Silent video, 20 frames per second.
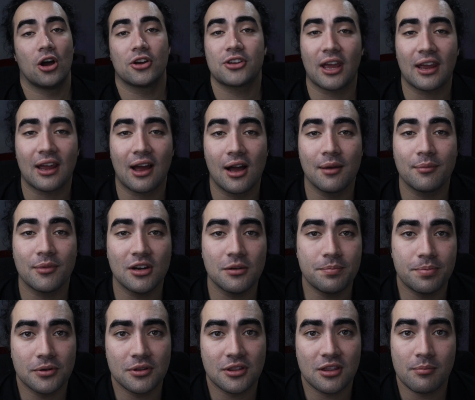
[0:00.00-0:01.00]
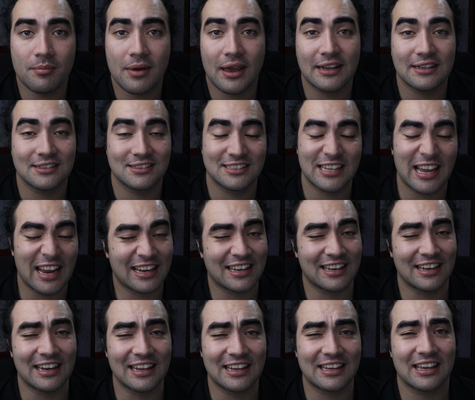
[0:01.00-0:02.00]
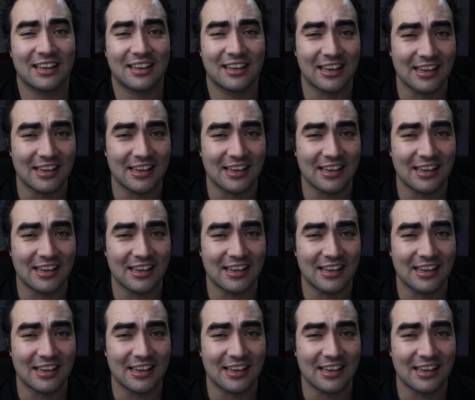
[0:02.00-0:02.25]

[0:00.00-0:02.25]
Okay, I'm gonna put the main technique